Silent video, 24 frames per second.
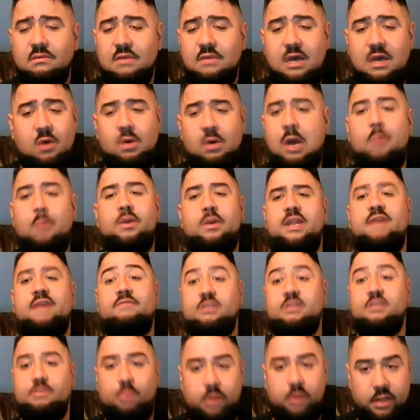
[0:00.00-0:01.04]
I would never
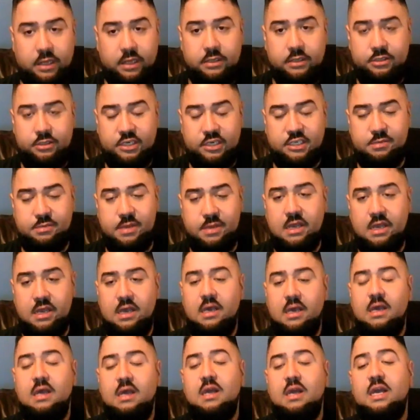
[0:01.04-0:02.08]
spoil it. Trust me.
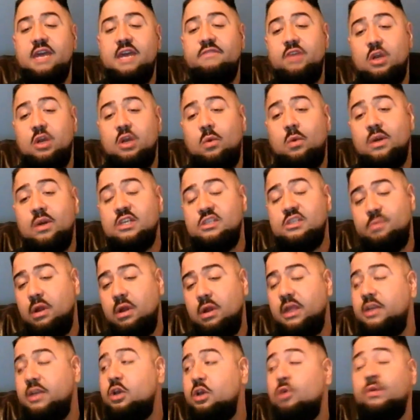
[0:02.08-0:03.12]
If you don't want to spoil
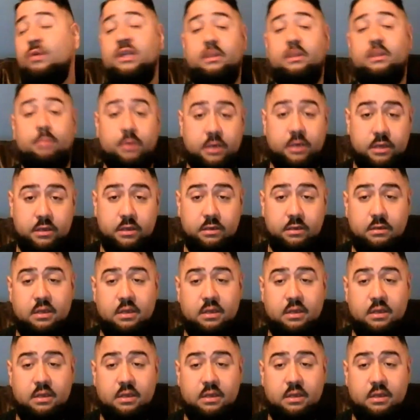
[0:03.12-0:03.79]
it, don't read the book.